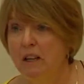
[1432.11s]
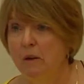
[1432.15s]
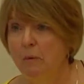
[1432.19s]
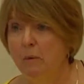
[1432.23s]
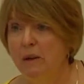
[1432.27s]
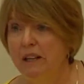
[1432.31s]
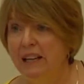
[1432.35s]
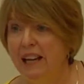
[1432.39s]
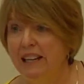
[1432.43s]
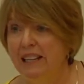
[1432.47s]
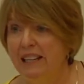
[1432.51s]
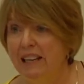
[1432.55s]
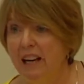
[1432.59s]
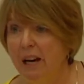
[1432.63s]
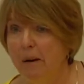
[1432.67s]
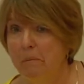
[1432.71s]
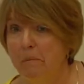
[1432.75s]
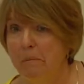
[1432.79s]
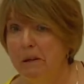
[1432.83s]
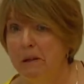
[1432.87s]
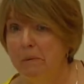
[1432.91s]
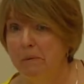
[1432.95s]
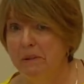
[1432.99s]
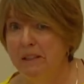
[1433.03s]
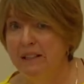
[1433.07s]
We're getting up,
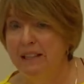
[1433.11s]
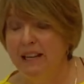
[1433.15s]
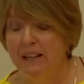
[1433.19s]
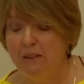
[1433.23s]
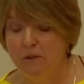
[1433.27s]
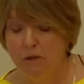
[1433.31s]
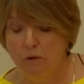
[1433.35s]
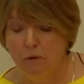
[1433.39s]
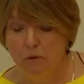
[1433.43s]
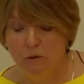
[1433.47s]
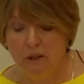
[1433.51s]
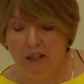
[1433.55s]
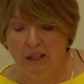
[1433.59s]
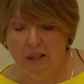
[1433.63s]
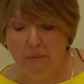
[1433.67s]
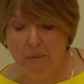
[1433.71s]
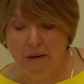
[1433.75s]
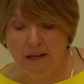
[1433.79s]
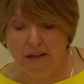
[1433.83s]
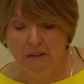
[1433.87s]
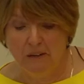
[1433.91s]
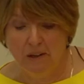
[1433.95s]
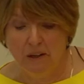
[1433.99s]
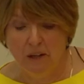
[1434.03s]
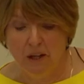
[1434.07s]
people are now talking
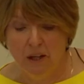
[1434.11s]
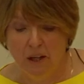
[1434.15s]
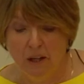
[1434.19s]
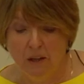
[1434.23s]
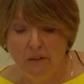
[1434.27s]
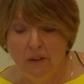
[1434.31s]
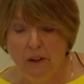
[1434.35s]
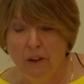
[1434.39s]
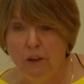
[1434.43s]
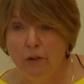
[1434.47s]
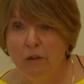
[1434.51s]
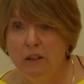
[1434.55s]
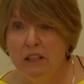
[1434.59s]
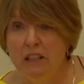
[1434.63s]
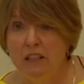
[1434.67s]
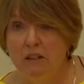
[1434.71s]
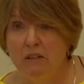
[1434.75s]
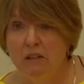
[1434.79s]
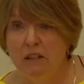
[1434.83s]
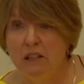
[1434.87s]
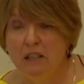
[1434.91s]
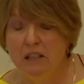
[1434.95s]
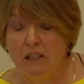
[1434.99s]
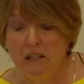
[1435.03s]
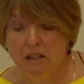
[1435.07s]
about the 3
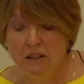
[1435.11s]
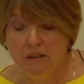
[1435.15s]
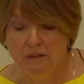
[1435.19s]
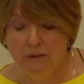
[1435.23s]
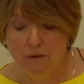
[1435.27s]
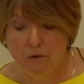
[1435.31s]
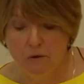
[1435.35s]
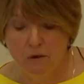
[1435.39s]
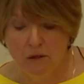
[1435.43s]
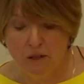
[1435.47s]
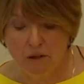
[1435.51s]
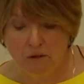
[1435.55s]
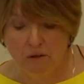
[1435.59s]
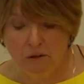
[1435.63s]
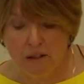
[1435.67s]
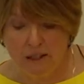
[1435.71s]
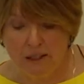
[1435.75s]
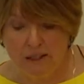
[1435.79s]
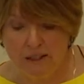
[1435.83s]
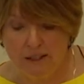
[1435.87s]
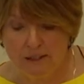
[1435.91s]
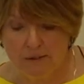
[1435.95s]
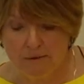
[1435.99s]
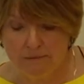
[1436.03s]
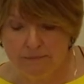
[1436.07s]
degrees and the 4
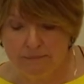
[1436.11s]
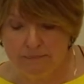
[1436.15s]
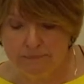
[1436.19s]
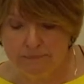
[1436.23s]
degrees.